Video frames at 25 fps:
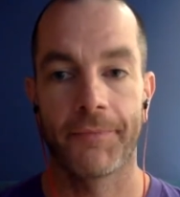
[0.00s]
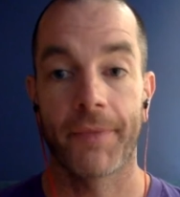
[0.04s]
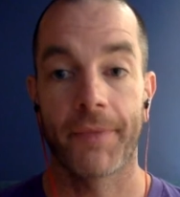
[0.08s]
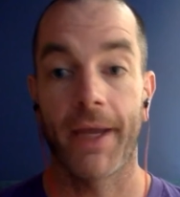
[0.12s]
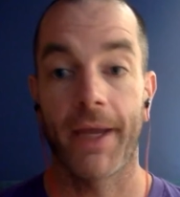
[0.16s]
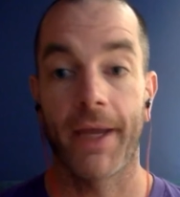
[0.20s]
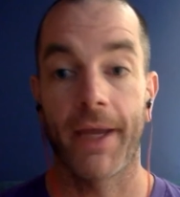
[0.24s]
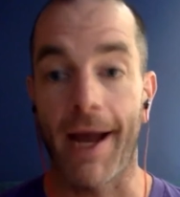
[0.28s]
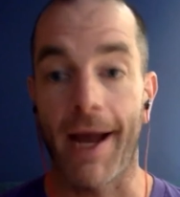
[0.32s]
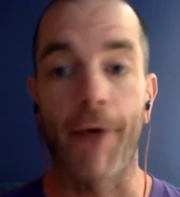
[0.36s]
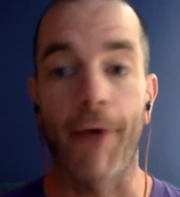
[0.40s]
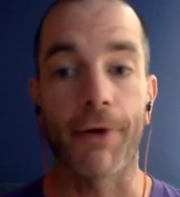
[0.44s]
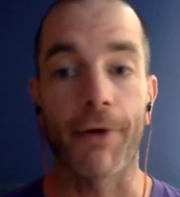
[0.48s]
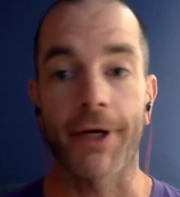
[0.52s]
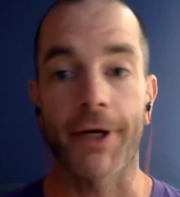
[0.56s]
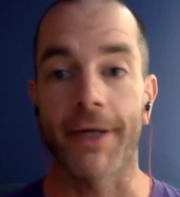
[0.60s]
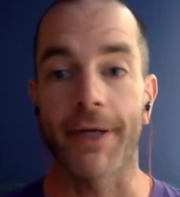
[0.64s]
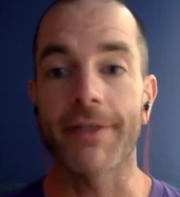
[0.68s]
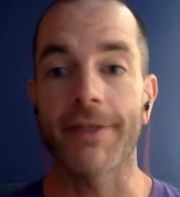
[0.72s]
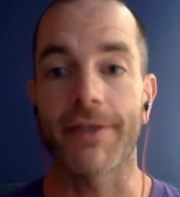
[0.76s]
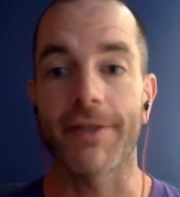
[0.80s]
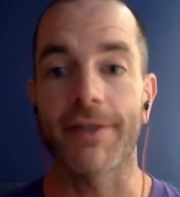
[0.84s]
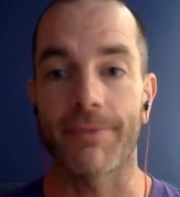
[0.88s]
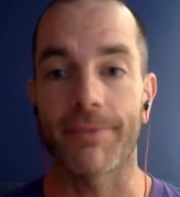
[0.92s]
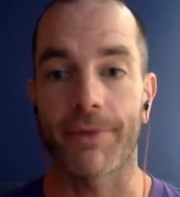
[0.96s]
and our
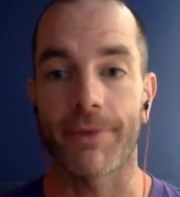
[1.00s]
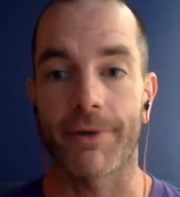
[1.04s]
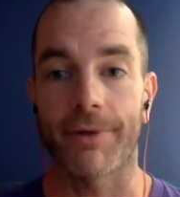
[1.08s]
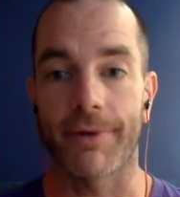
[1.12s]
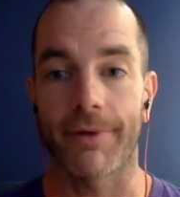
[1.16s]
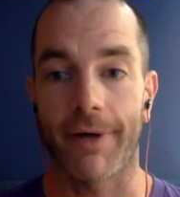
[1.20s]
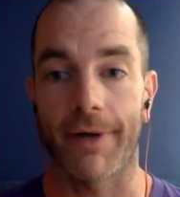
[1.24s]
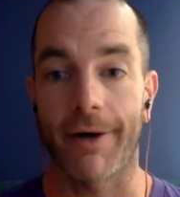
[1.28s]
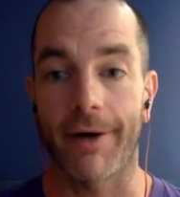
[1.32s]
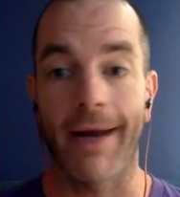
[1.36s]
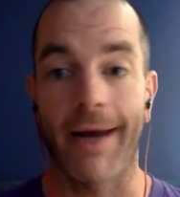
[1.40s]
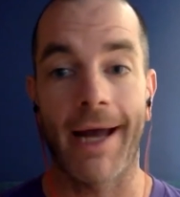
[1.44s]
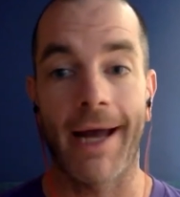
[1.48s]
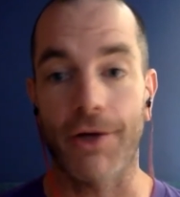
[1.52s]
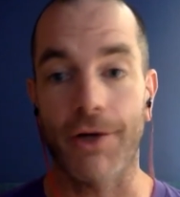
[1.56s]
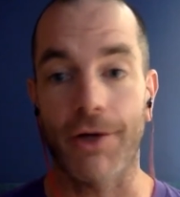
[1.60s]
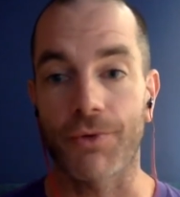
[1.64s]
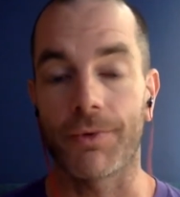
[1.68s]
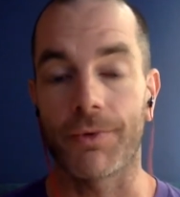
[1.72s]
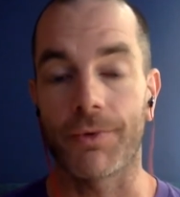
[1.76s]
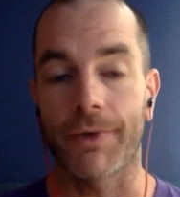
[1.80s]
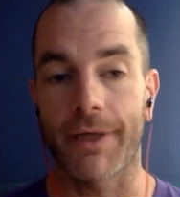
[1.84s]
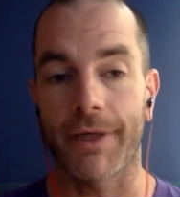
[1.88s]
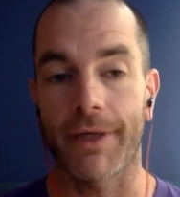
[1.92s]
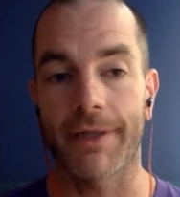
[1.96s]
customer, our
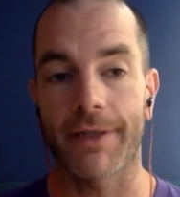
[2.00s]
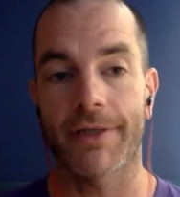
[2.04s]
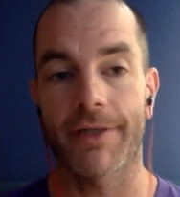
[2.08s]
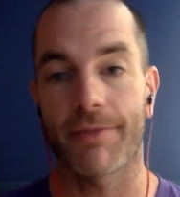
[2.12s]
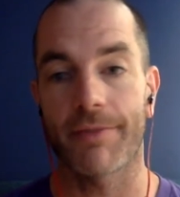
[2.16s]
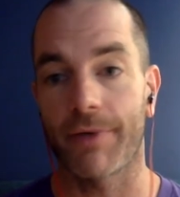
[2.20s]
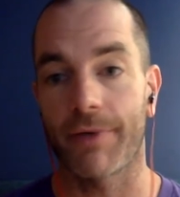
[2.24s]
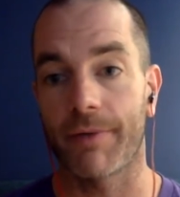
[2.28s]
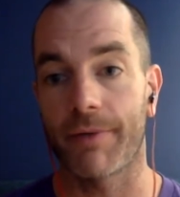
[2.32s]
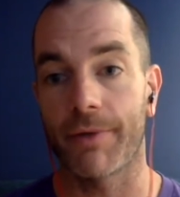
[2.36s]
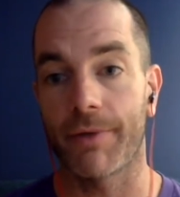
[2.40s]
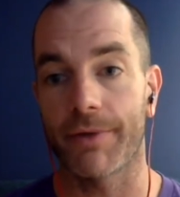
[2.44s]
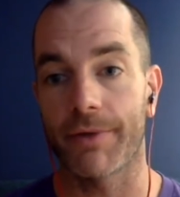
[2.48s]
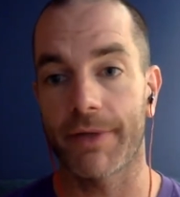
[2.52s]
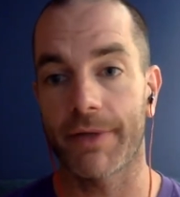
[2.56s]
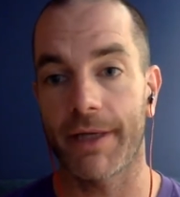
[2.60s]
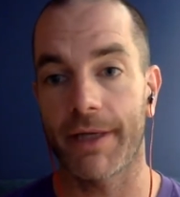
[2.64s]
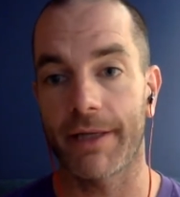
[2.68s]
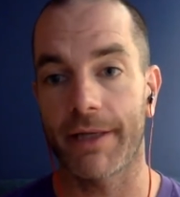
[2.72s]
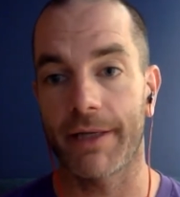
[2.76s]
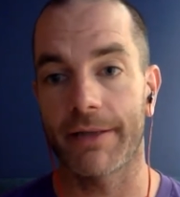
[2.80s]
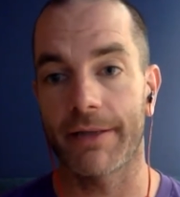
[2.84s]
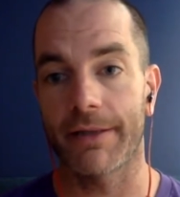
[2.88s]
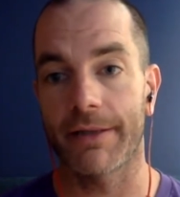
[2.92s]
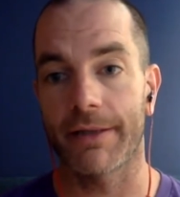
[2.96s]
actual customer in most
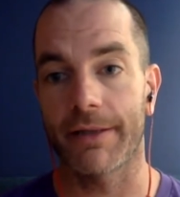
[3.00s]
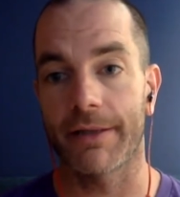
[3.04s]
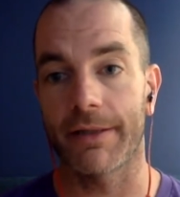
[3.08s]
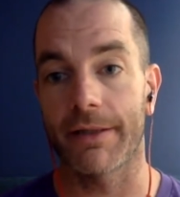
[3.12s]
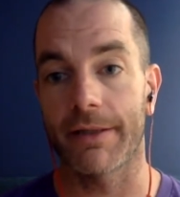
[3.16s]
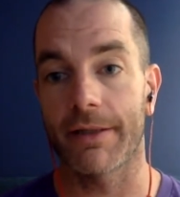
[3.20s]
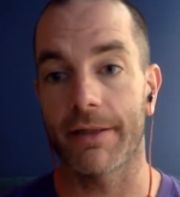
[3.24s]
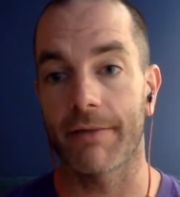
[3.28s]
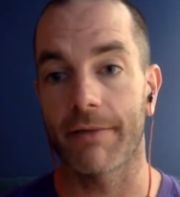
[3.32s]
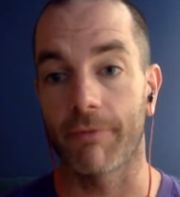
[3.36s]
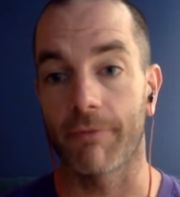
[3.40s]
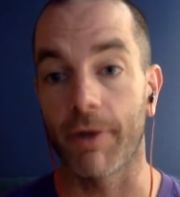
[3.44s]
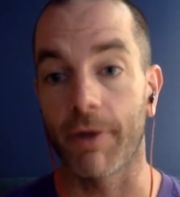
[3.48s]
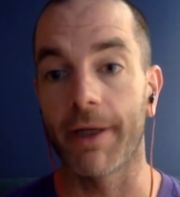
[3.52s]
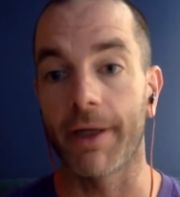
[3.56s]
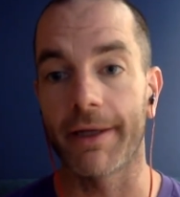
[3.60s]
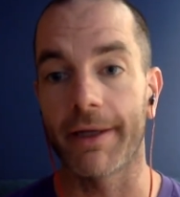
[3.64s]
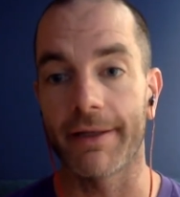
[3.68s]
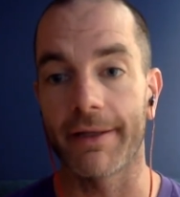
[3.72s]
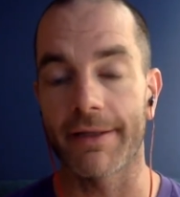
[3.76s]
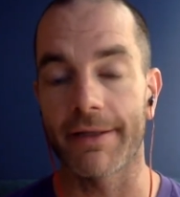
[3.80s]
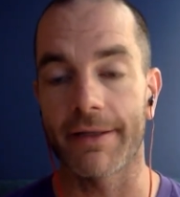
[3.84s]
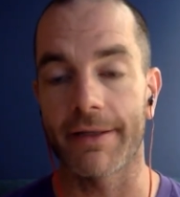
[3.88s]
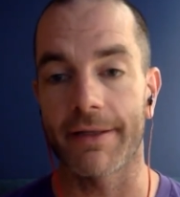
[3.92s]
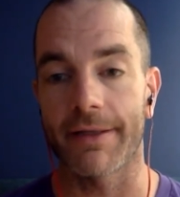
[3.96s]
cases, running
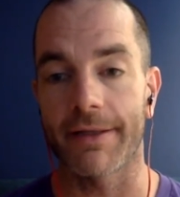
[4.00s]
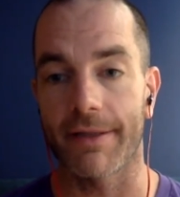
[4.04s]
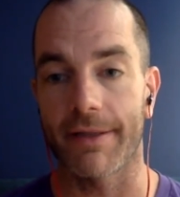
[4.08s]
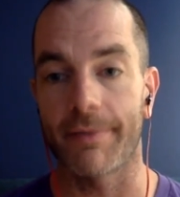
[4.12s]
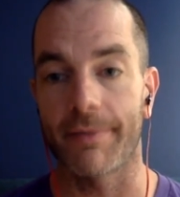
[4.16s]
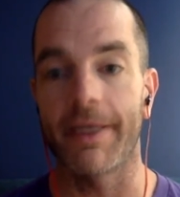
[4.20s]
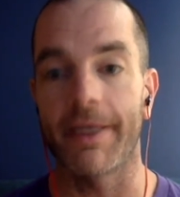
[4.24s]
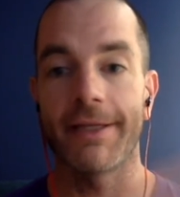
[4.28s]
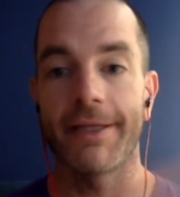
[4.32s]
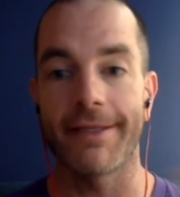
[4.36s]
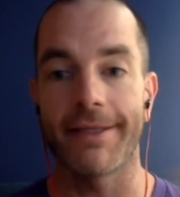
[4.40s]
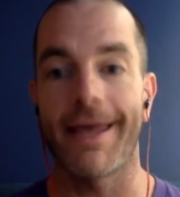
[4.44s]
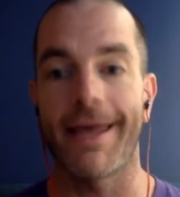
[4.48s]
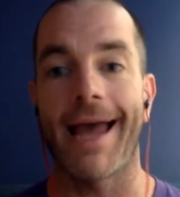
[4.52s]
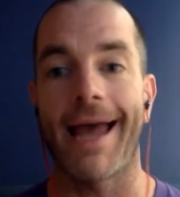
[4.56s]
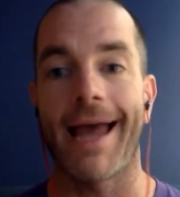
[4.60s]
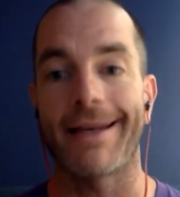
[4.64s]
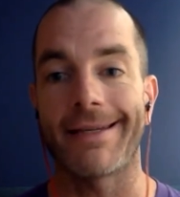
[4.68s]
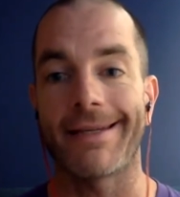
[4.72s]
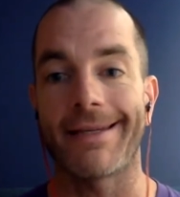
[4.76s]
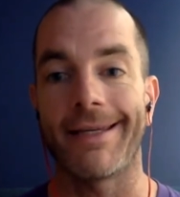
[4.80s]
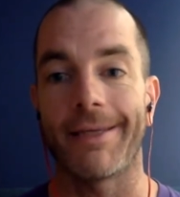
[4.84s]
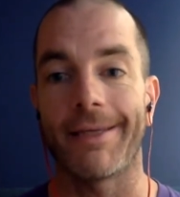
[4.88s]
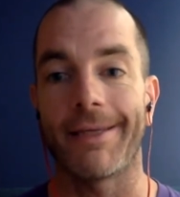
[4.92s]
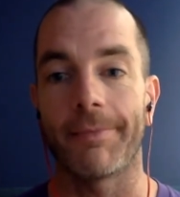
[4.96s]
the system is that
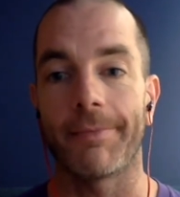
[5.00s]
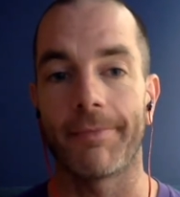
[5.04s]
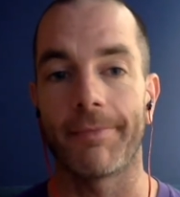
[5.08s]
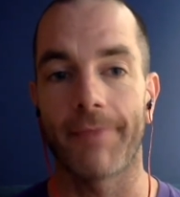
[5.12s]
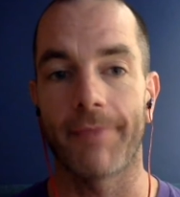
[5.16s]
team.